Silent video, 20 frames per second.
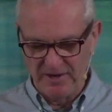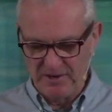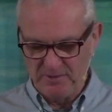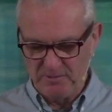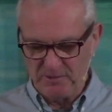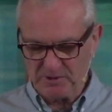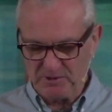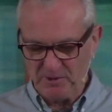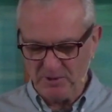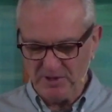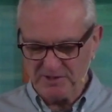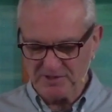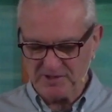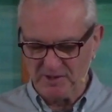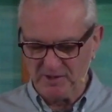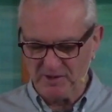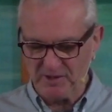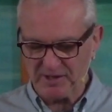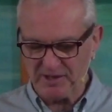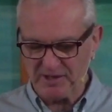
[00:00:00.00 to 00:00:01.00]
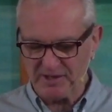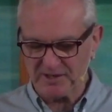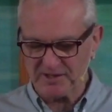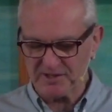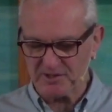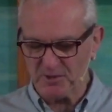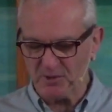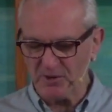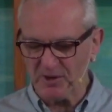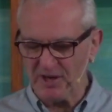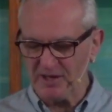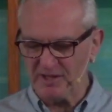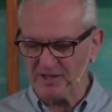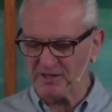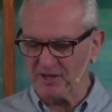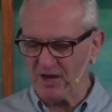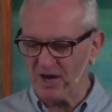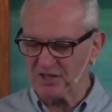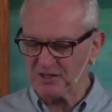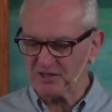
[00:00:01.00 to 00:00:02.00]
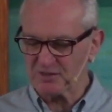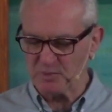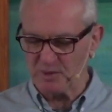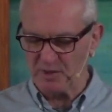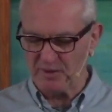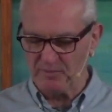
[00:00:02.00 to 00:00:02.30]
We're going to look at a story in the Gospel